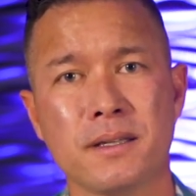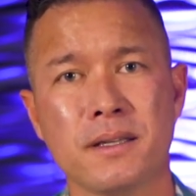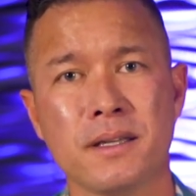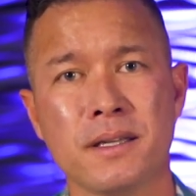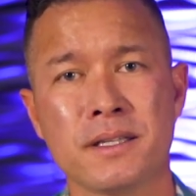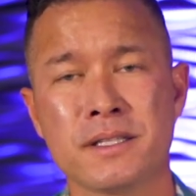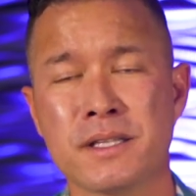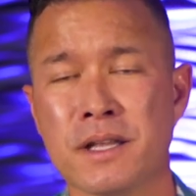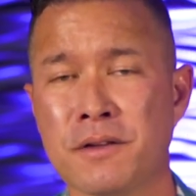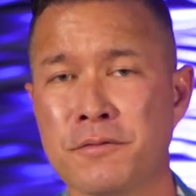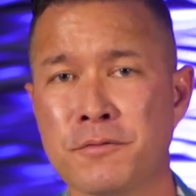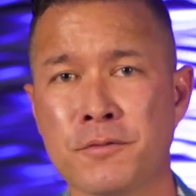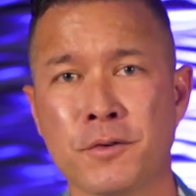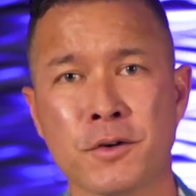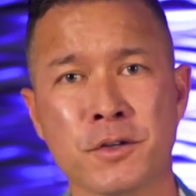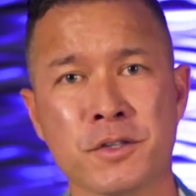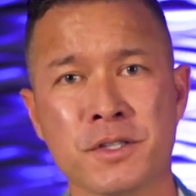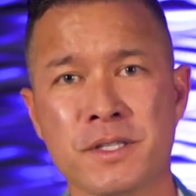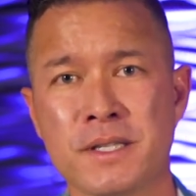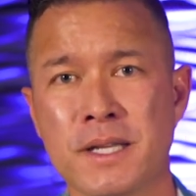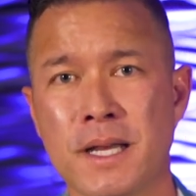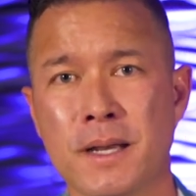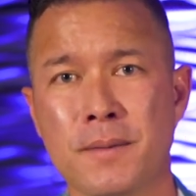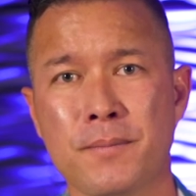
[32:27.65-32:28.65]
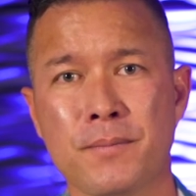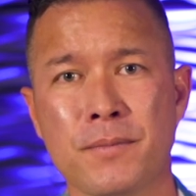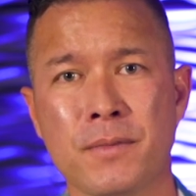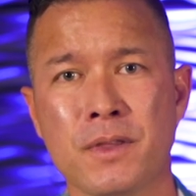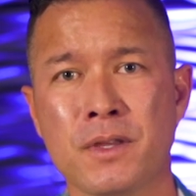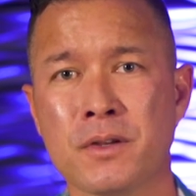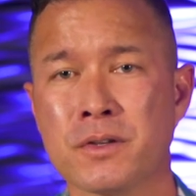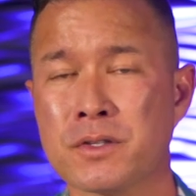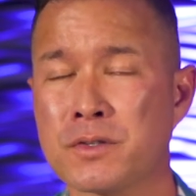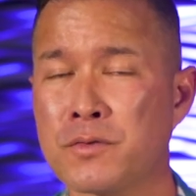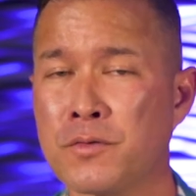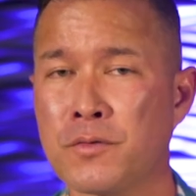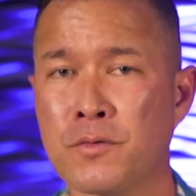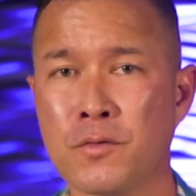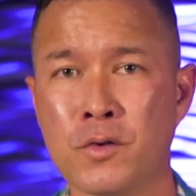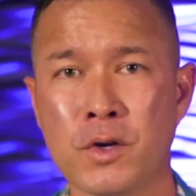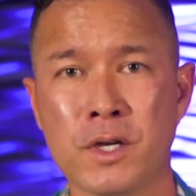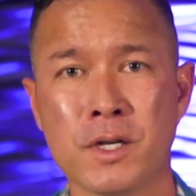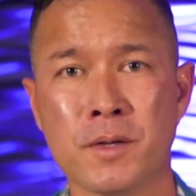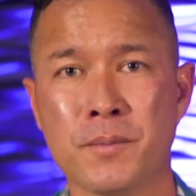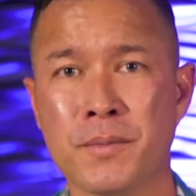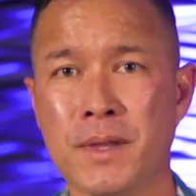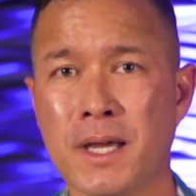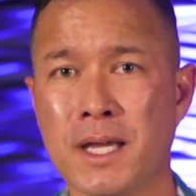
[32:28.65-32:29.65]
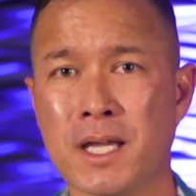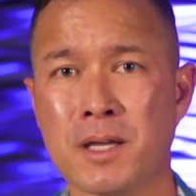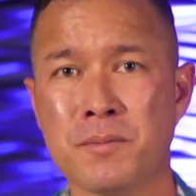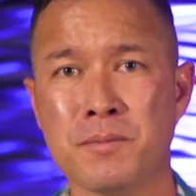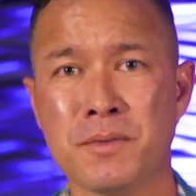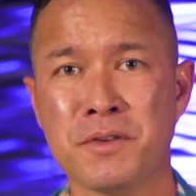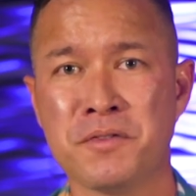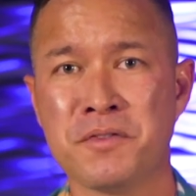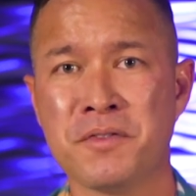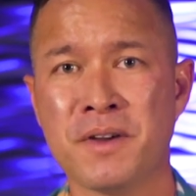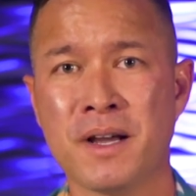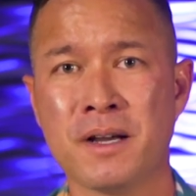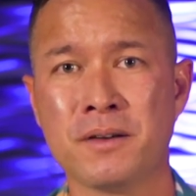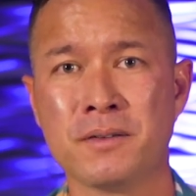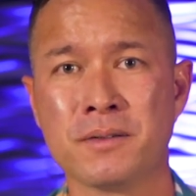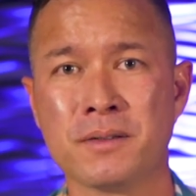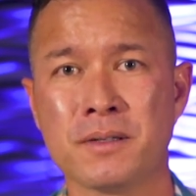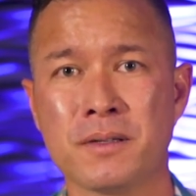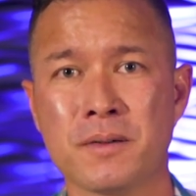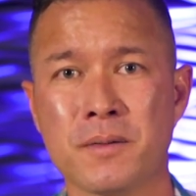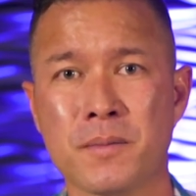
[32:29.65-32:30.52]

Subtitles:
is that first step. There's freedom that can be found.